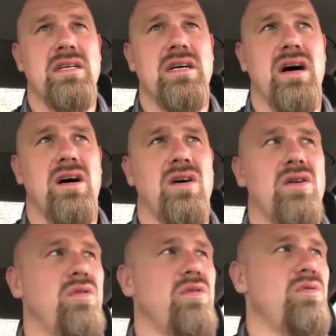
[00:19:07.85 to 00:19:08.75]

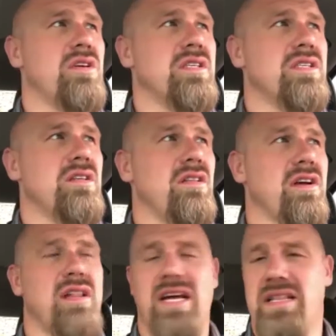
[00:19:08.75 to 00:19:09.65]
oh, was
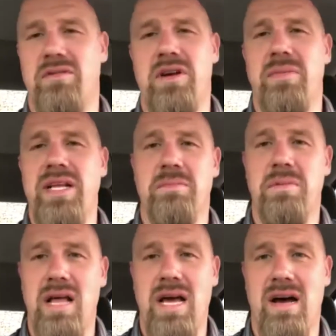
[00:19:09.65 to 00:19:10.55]
looking like they were going to make the
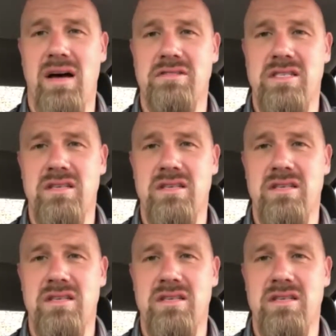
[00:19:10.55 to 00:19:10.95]
playoffs.